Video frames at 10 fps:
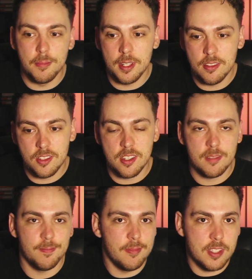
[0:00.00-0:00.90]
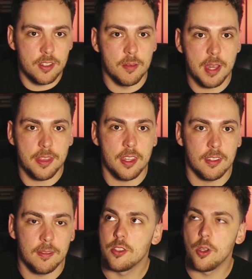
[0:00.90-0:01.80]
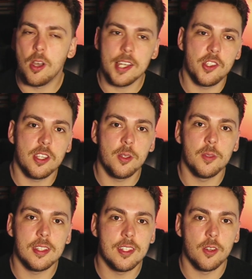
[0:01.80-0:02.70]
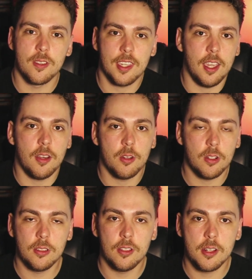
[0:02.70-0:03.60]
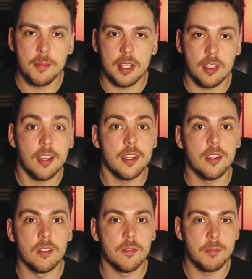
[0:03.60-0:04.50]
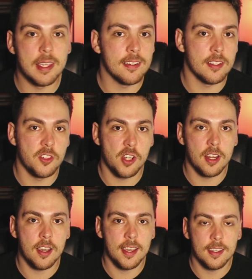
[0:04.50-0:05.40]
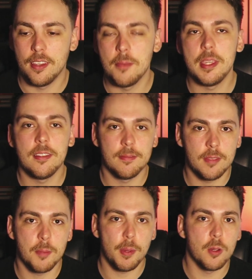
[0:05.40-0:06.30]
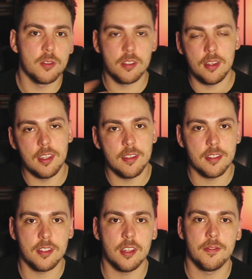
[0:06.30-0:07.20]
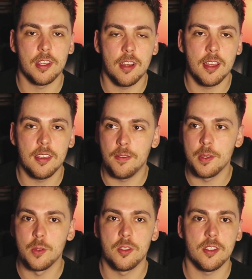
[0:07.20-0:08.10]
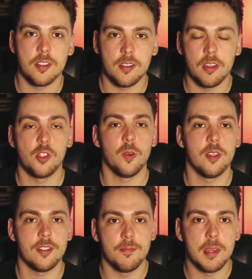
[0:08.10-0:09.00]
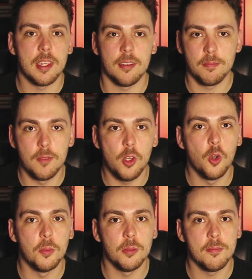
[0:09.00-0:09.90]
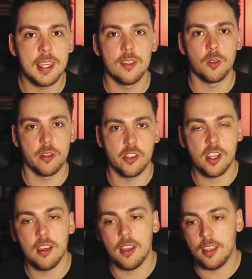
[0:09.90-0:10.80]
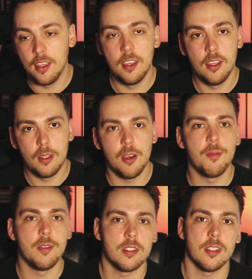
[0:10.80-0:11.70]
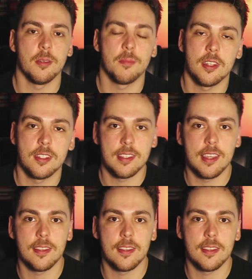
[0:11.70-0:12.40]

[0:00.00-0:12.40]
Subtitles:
but it's not my thing. So I genuinely don't care a whole lot about the idea of being a Jedi. I mean, opposed to the other stuff here. If it was just the choice of being normal me or a Jedi, obviously I'm gonna take